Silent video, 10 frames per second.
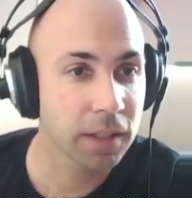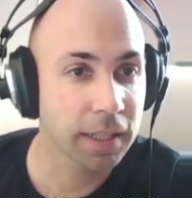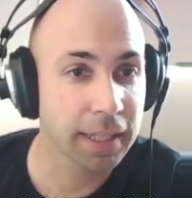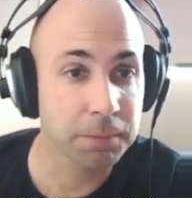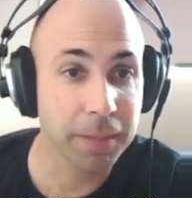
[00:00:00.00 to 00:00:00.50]

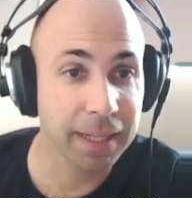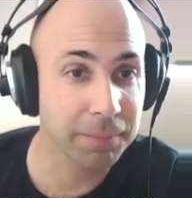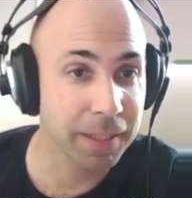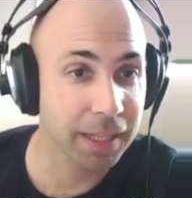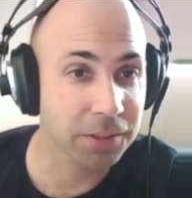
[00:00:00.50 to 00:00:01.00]
That might have
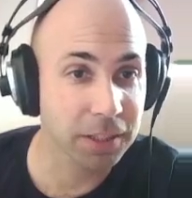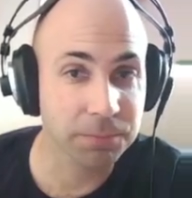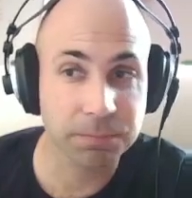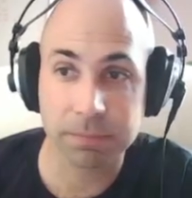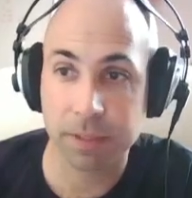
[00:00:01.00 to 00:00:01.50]
been actually
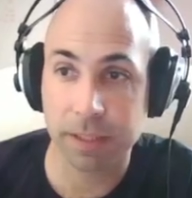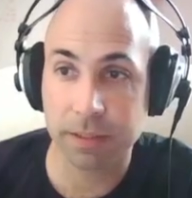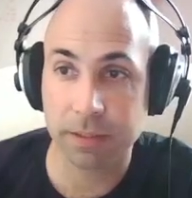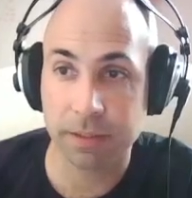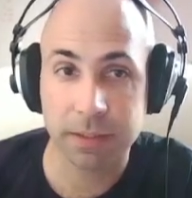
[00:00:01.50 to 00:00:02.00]
it.